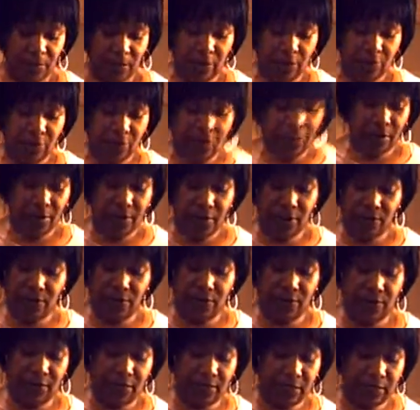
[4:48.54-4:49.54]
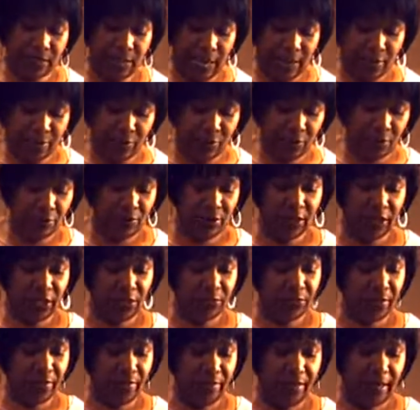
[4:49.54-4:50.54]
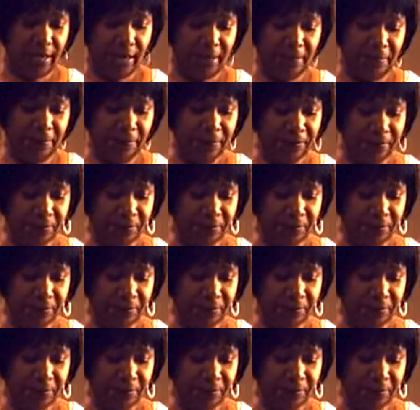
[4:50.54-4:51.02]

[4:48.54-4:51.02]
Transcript: and you can cover the entire crust with that.